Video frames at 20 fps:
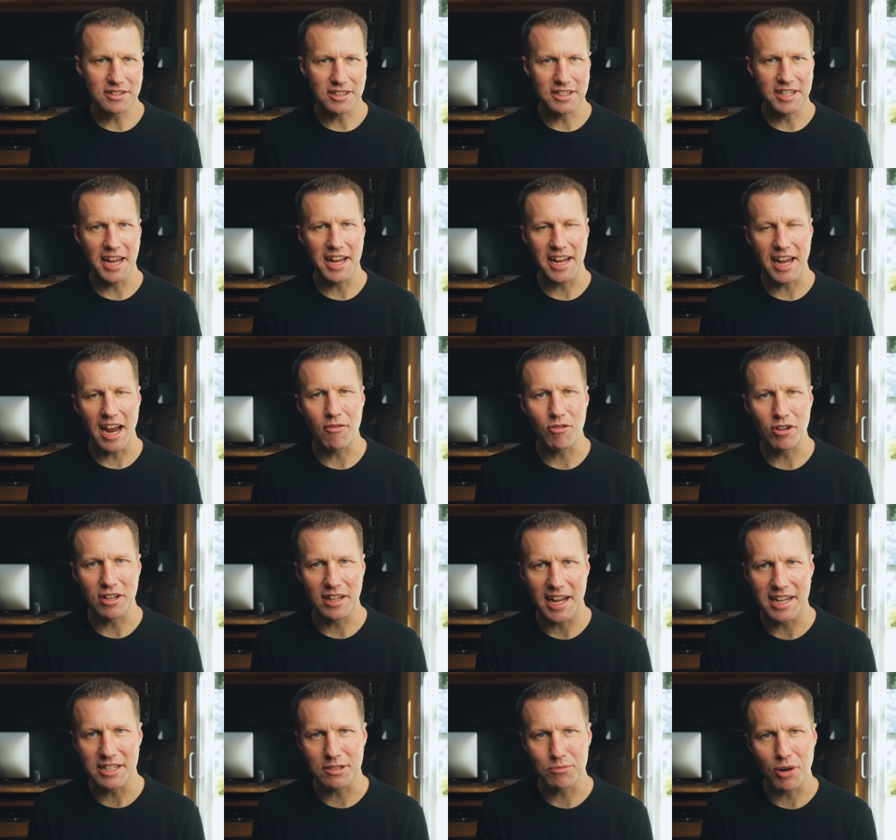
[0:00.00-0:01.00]
to take every
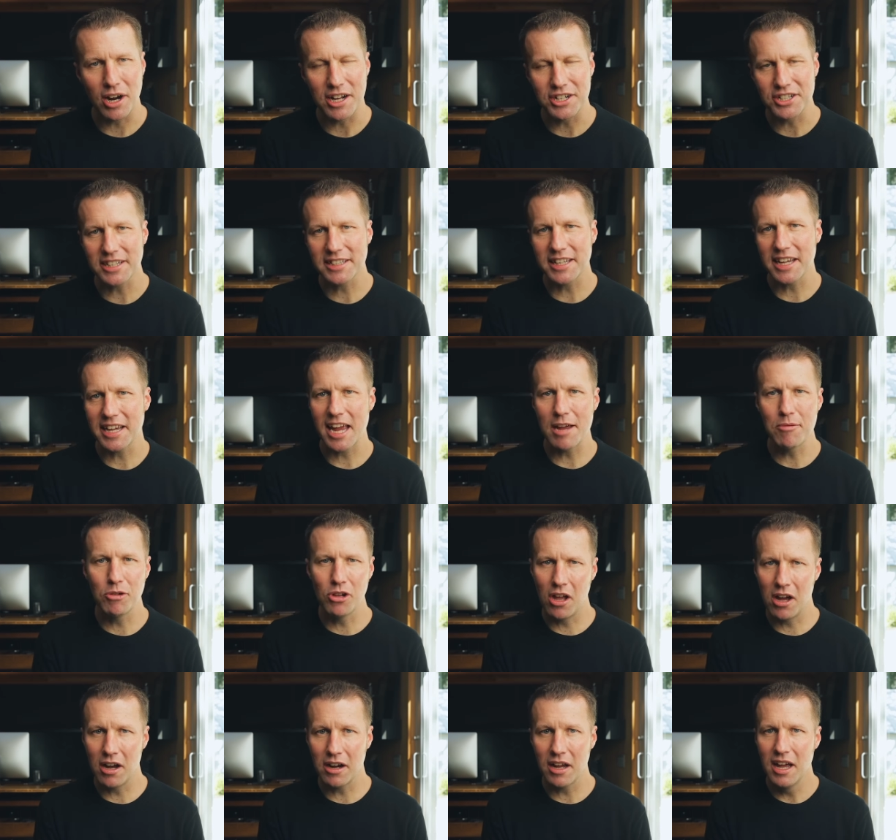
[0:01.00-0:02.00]
last project that came
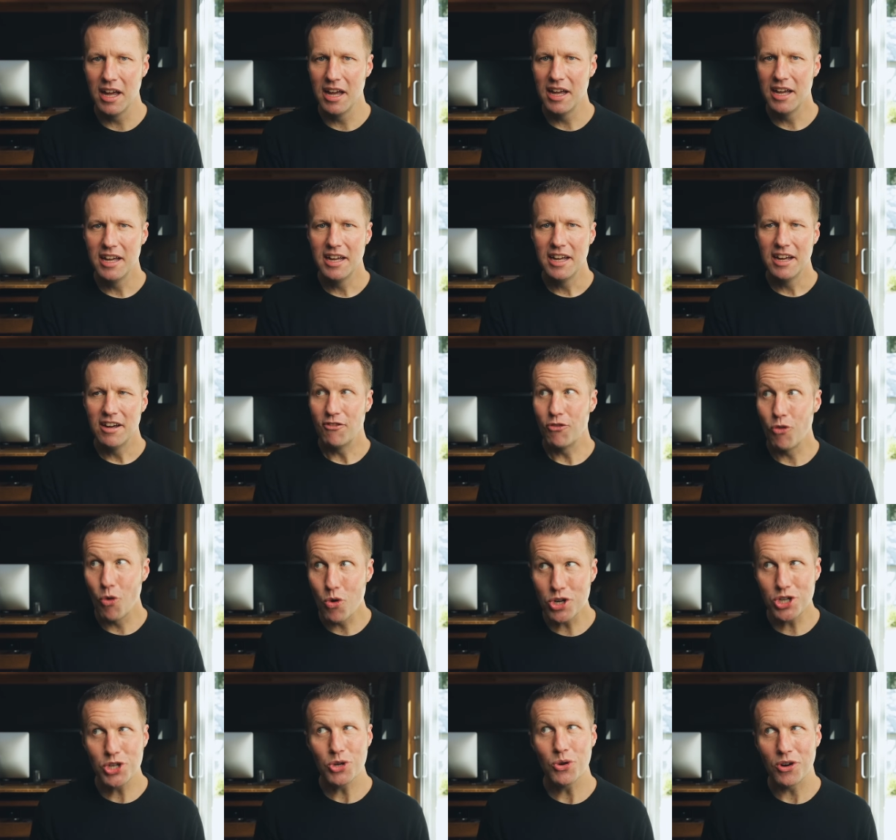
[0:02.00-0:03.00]
along.
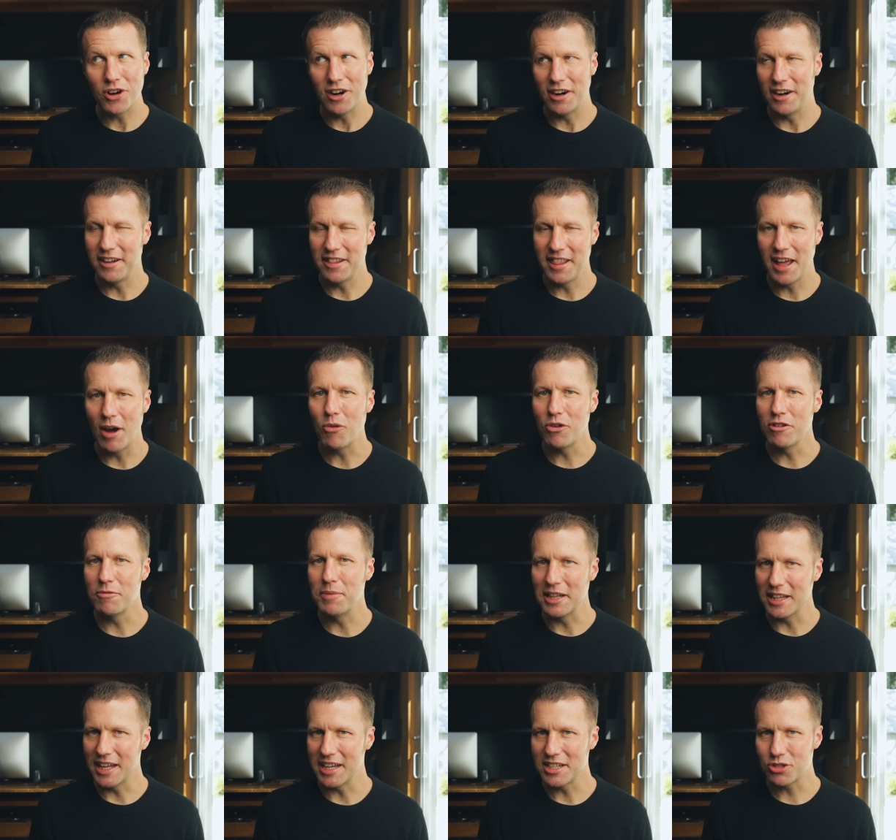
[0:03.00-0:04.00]
For sure, that would have
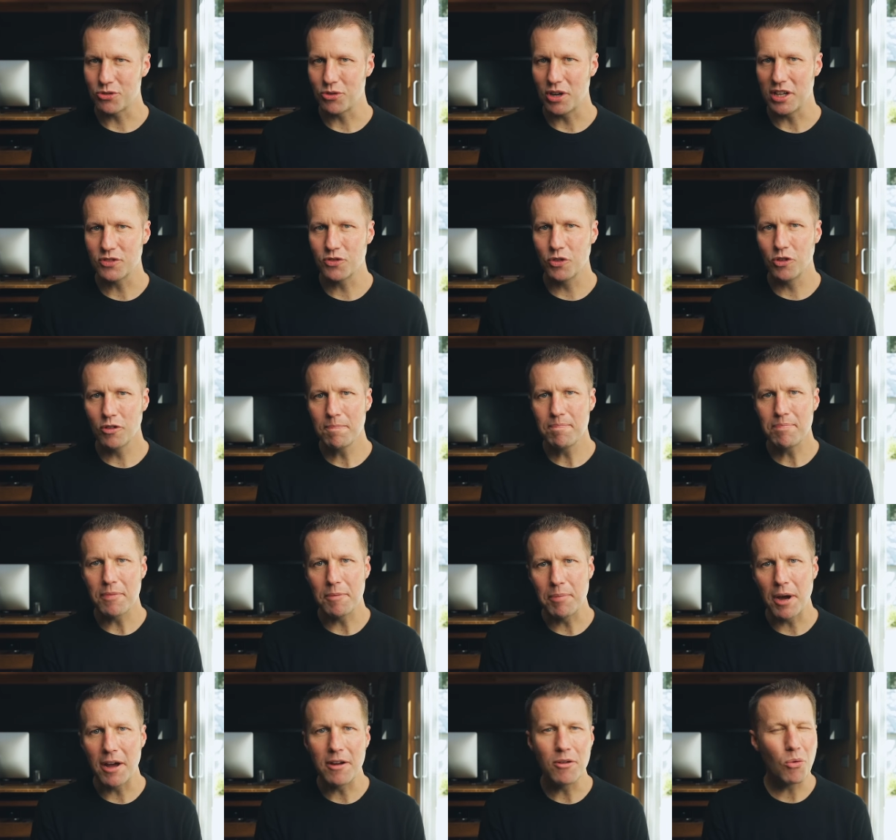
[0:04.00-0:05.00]
been less stressful.
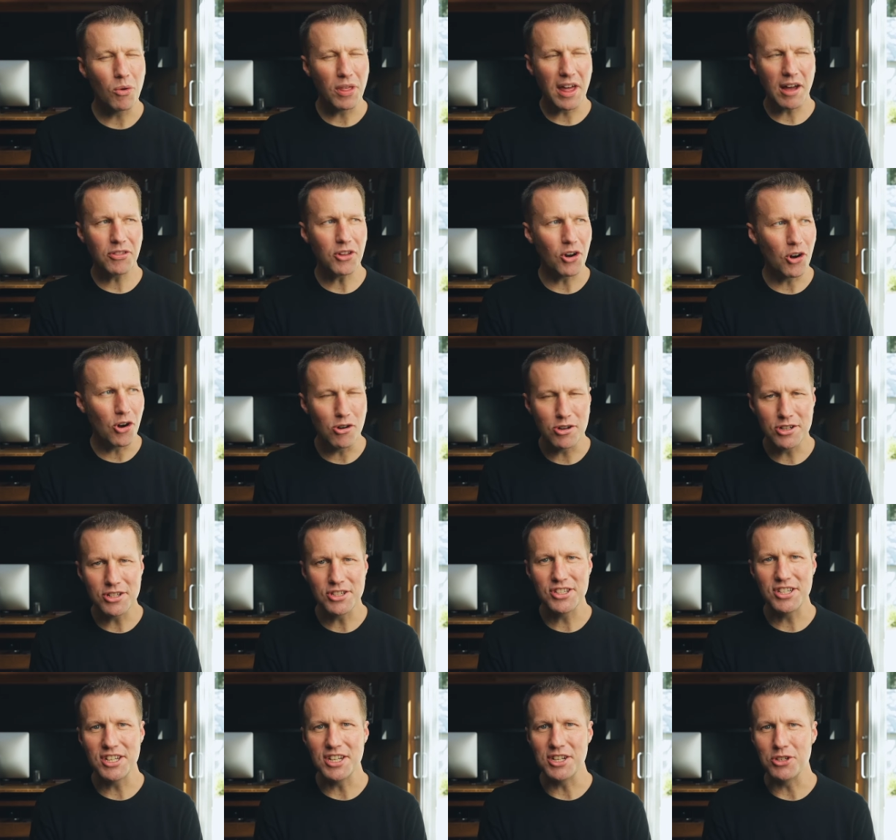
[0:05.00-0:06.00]
But without the
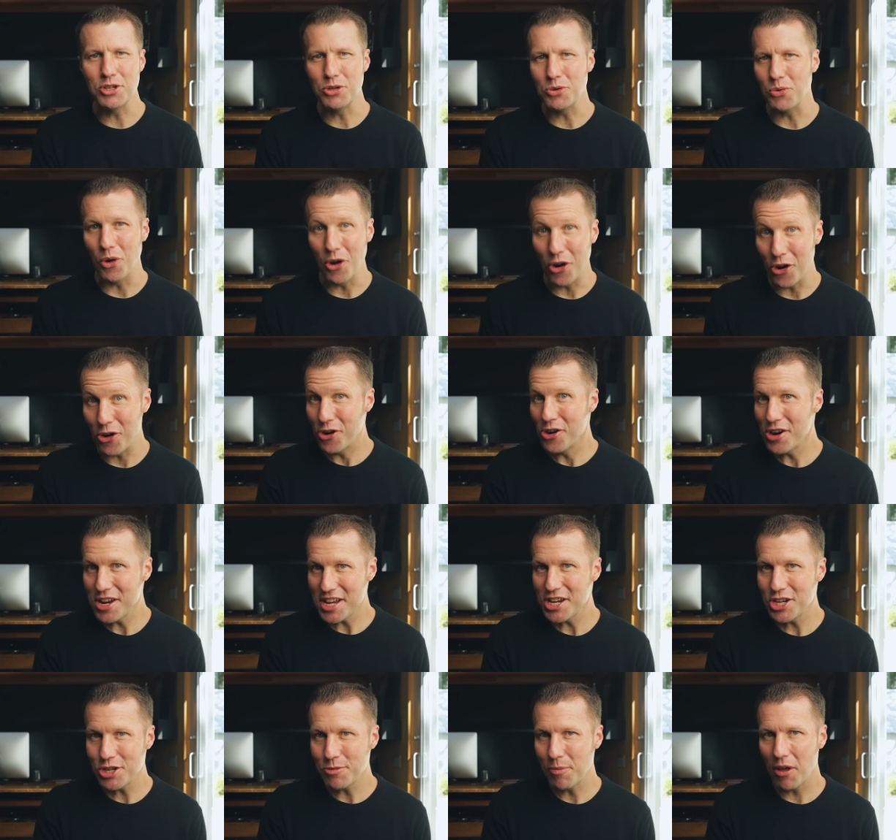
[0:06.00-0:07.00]
urgency to earn
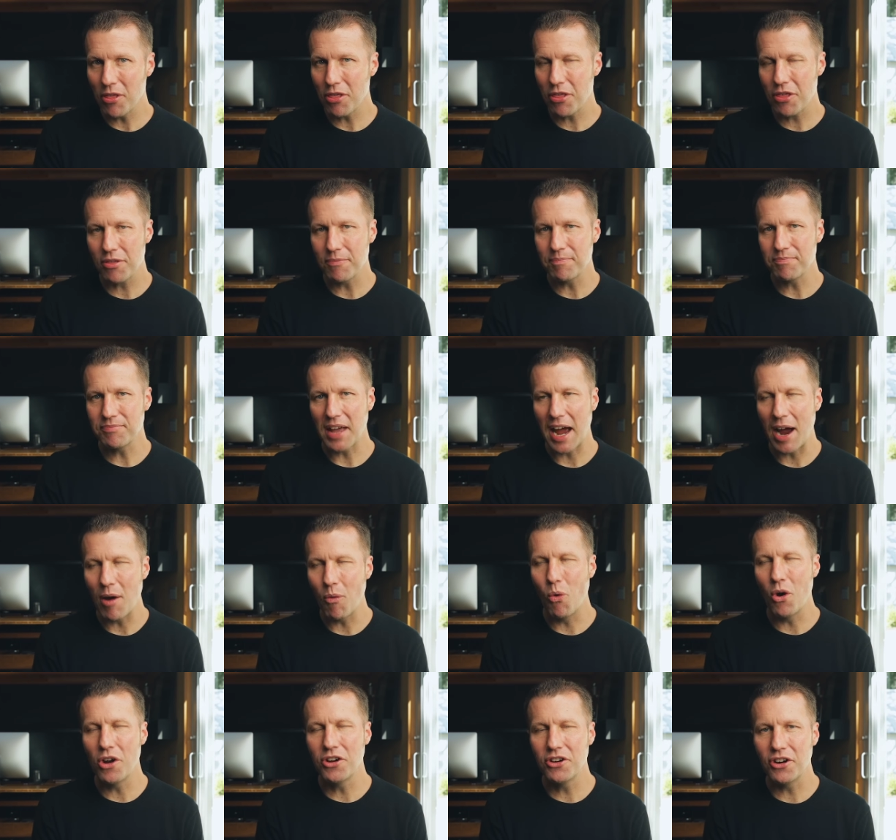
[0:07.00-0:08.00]
each month, I
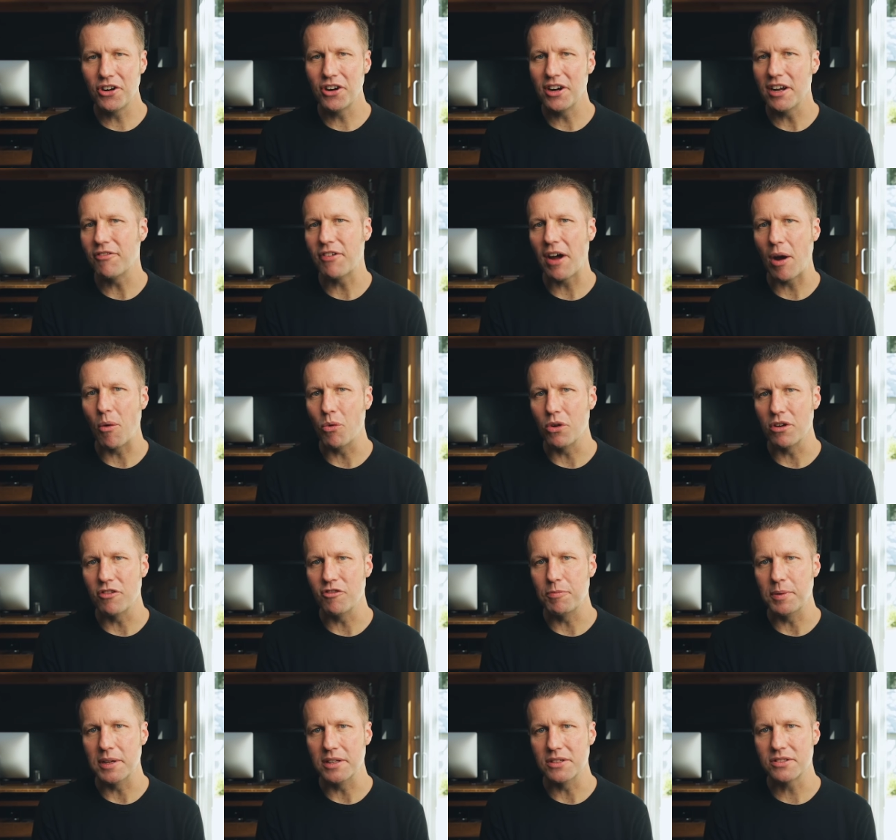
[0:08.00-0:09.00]
wonder if I would
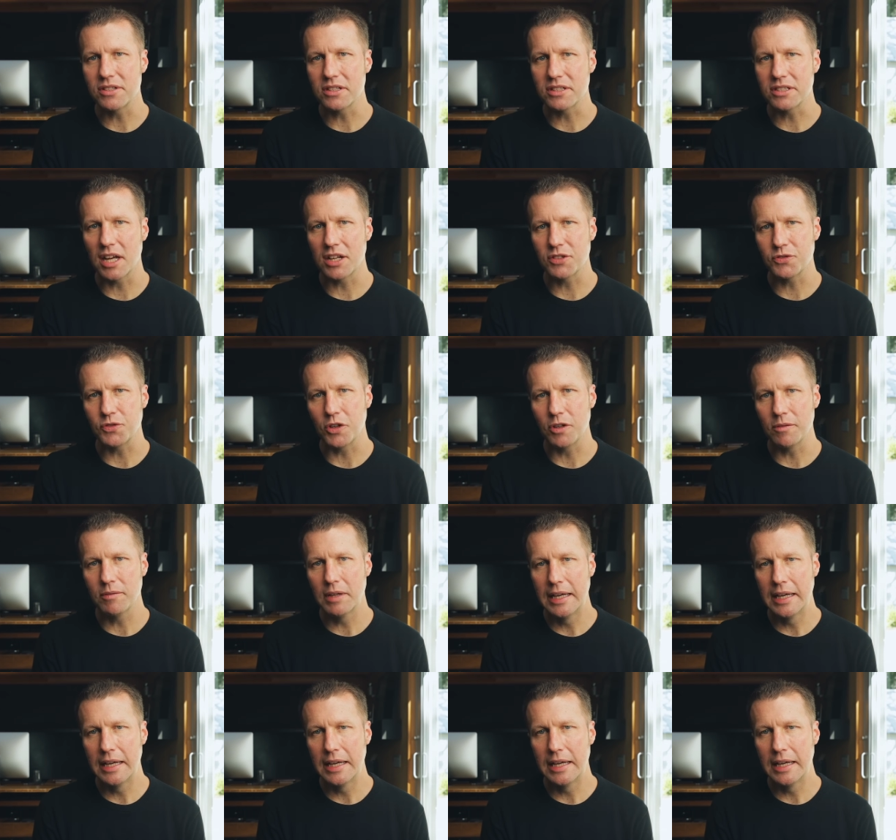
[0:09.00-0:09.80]
have been successful.